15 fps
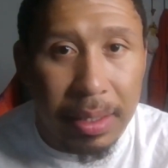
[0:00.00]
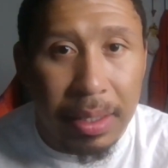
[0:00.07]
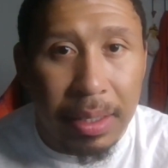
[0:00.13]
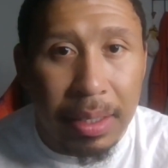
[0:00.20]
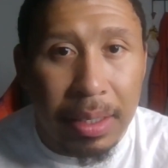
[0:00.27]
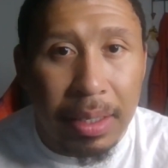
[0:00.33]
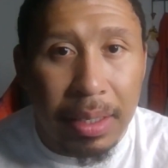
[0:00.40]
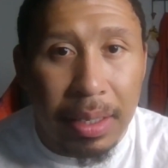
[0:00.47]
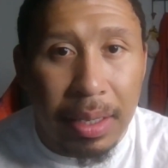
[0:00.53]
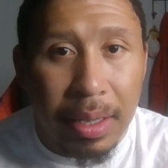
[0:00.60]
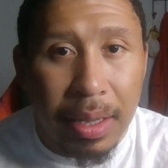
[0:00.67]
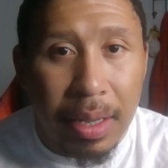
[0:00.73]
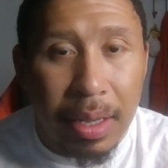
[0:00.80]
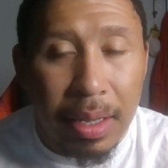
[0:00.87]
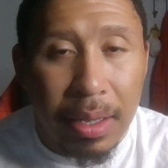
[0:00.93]

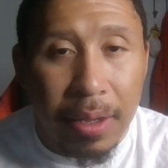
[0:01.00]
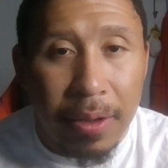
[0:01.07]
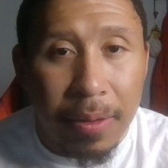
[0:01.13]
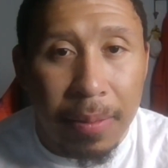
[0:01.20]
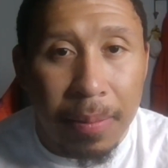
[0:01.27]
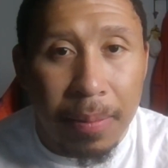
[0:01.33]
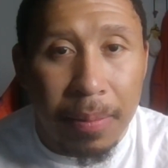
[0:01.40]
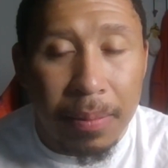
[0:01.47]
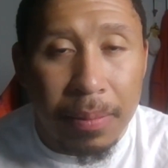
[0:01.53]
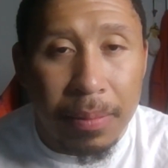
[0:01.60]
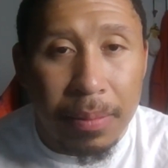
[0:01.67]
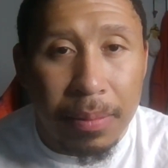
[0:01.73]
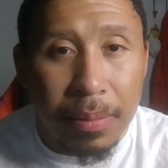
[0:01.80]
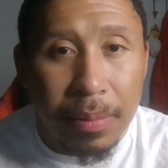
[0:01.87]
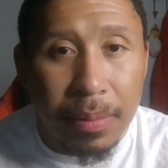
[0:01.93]

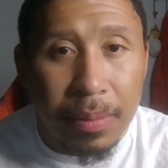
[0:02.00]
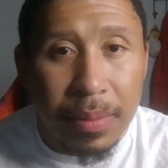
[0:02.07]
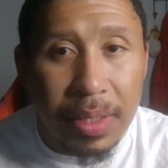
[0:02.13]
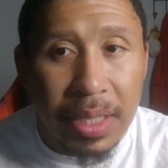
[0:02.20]
[no speech]